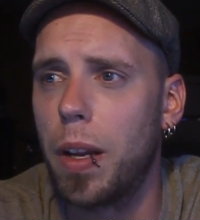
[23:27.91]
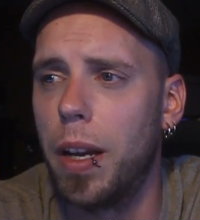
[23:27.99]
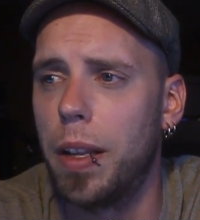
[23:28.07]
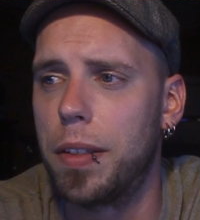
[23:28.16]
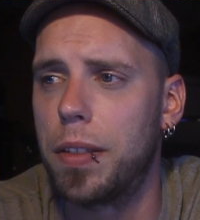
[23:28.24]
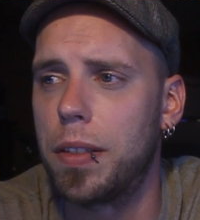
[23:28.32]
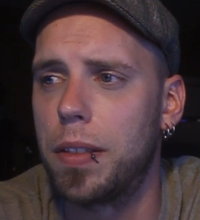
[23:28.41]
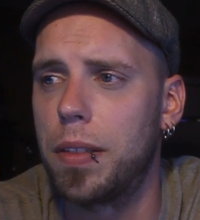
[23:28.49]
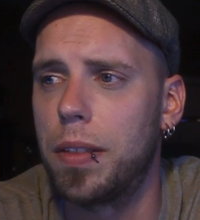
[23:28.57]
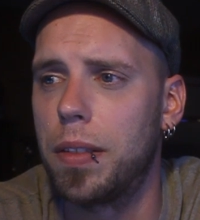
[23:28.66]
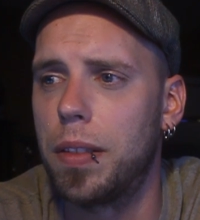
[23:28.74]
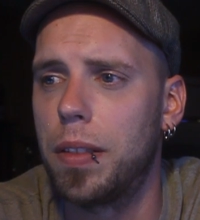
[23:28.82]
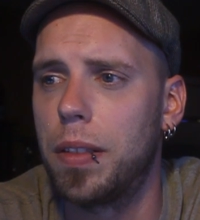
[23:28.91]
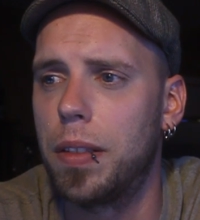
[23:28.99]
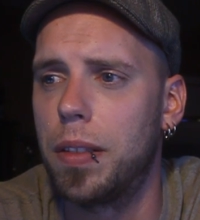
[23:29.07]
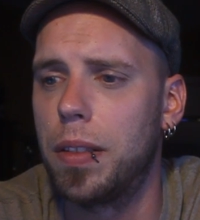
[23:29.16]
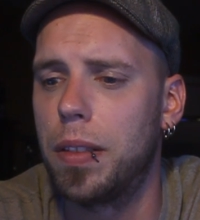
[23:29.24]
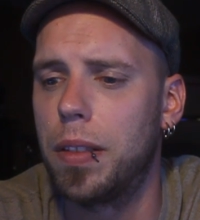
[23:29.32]
It's
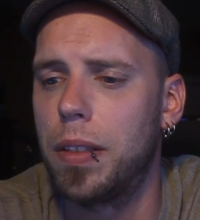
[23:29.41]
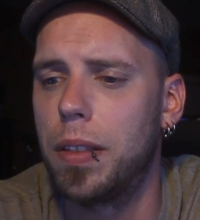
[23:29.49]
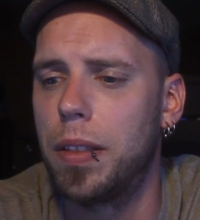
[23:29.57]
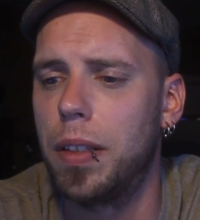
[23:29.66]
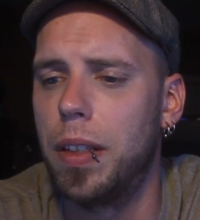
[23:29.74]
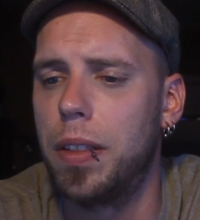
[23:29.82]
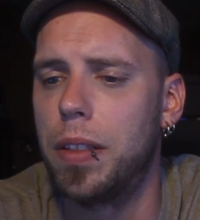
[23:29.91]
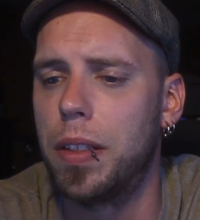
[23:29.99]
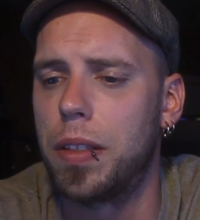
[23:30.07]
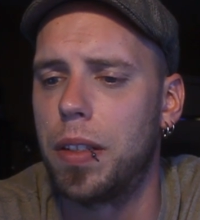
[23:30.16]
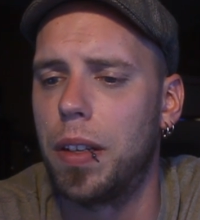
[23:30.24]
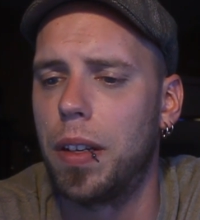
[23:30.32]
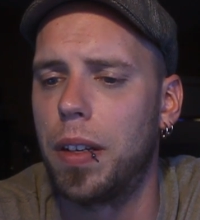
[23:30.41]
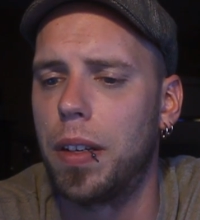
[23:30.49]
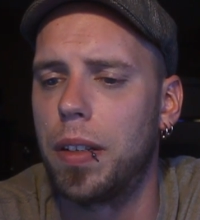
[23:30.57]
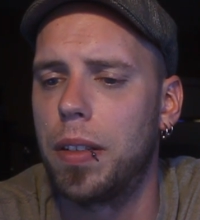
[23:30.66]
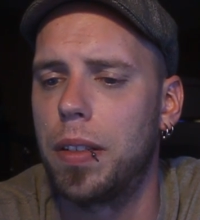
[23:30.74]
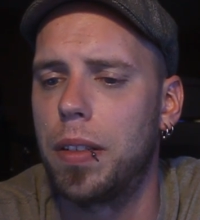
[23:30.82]
just
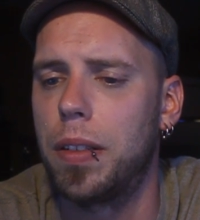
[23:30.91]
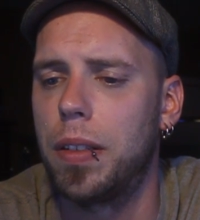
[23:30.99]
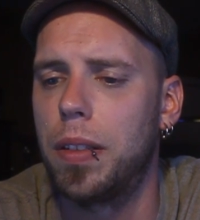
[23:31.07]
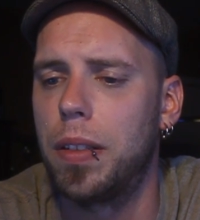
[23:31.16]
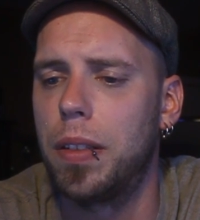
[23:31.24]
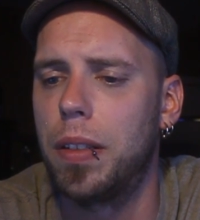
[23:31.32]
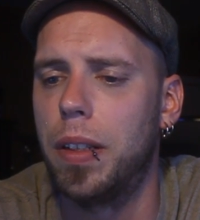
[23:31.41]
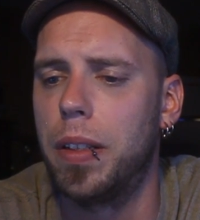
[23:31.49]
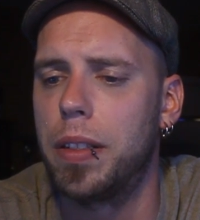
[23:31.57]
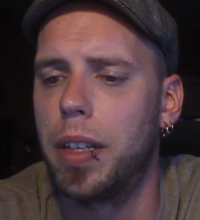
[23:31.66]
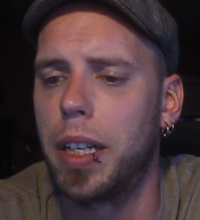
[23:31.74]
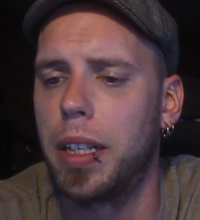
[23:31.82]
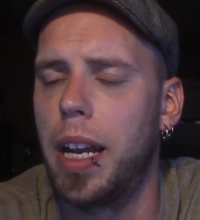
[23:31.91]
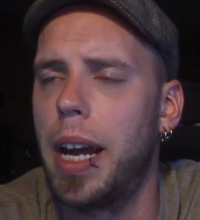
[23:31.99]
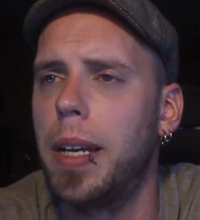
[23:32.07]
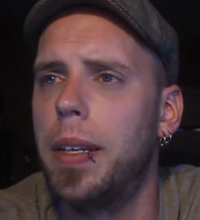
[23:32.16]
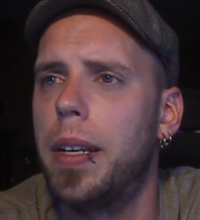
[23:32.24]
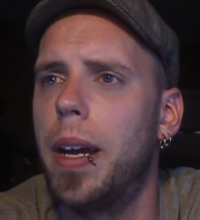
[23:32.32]
it's like
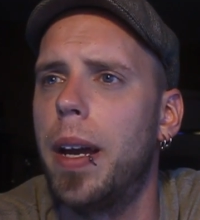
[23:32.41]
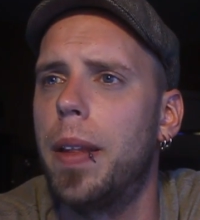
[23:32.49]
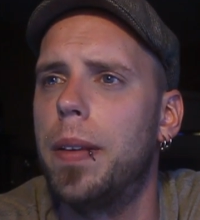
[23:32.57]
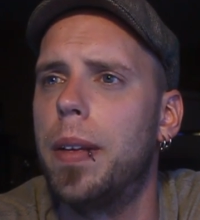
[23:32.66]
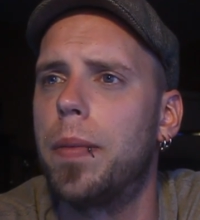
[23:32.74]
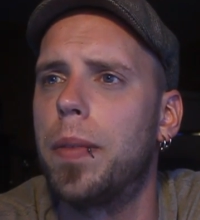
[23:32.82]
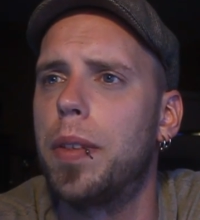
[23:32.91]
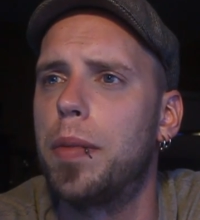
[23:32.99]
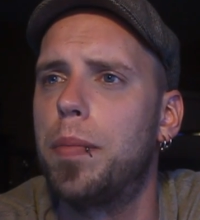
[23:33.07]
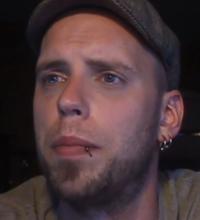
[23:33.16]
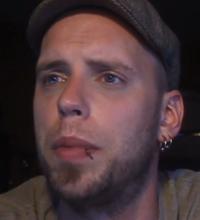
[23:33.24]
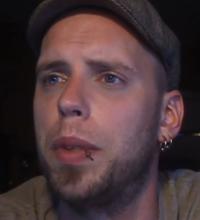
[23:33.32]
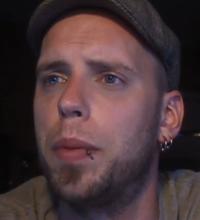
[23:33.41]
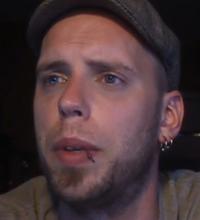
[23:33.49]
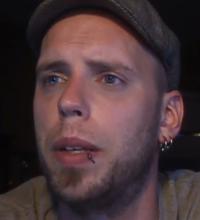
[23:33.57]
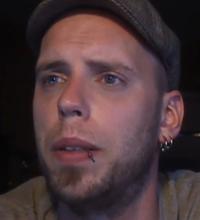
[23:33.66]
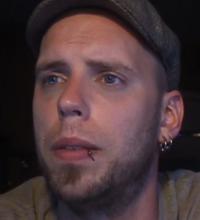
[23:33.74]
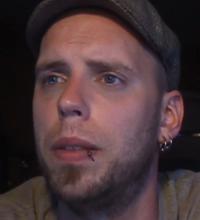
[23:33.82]
night and day, the difference
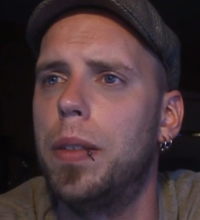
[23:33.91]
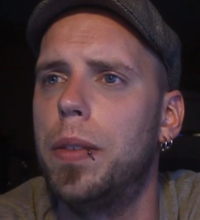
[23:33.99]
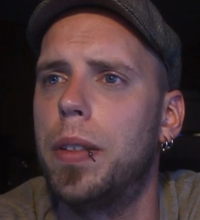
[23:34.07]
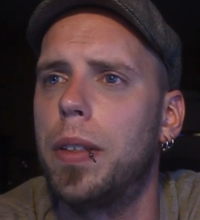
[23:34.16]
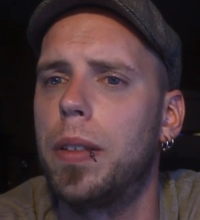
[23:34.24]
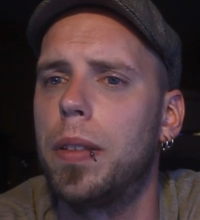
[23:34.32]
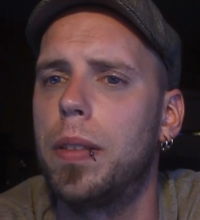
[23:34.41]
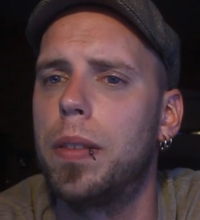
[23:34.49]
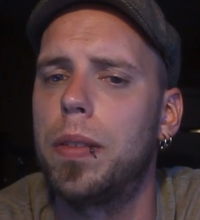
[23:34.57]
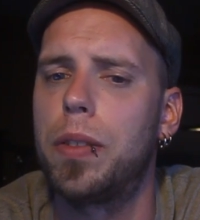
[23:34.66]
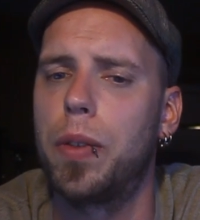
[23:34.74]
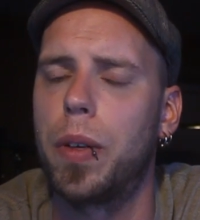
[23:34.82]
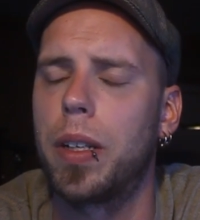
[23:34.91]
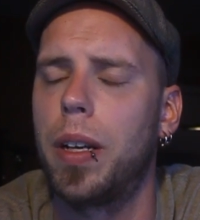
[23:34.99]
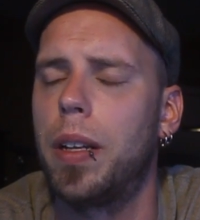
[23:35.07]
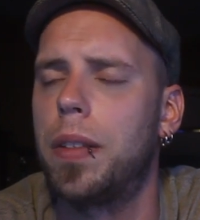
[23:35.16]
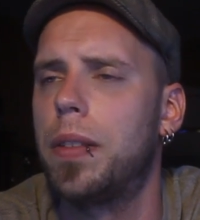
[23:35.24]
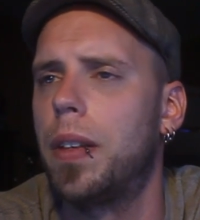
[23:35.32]
between using
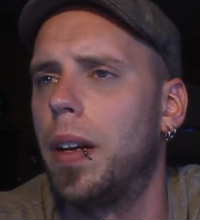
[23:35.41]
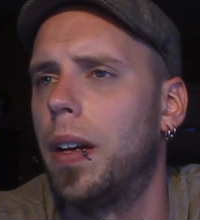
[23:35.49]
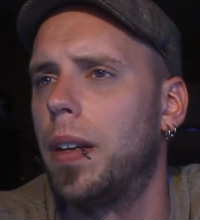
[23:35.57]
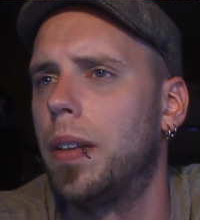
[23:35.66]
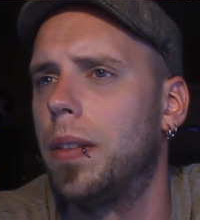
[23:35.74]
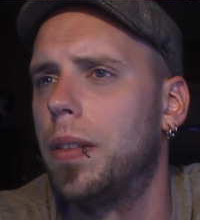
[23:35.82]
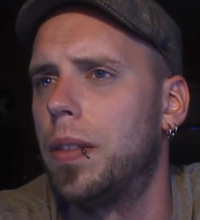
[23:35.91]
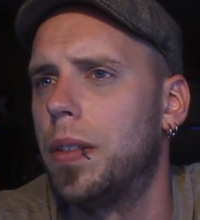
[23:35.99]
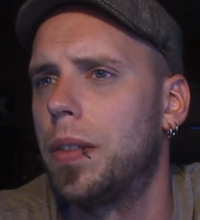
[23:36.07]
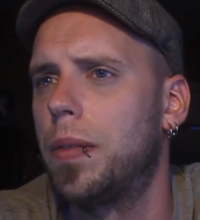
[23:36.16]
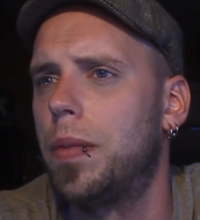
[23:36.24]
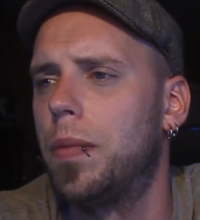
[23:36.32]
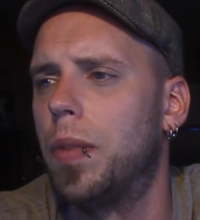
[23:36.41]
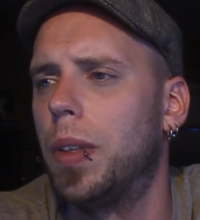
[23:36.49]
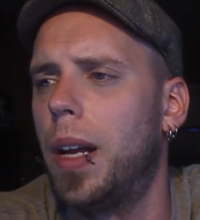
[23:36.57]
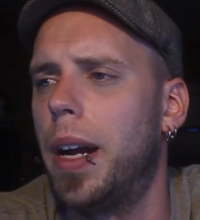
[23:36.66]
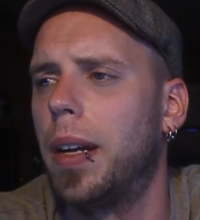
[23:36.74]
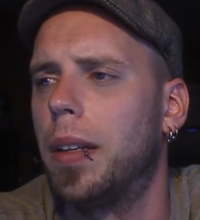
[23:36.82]
shortcuts and just
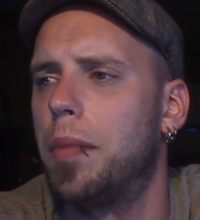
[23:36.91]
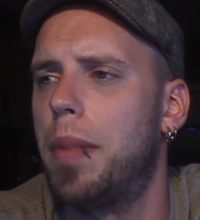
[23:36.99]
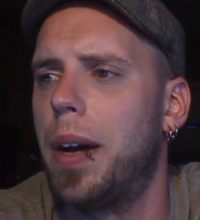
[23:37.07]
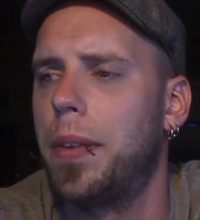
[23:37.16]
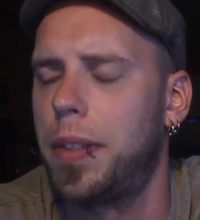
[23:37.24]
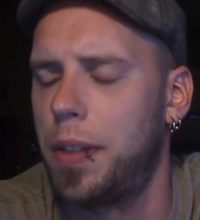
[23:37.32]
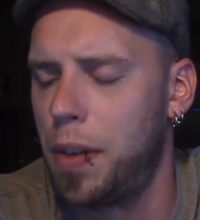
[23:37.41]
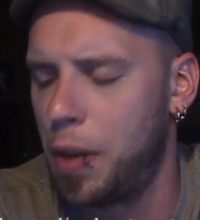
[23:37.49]
relying on the mouse.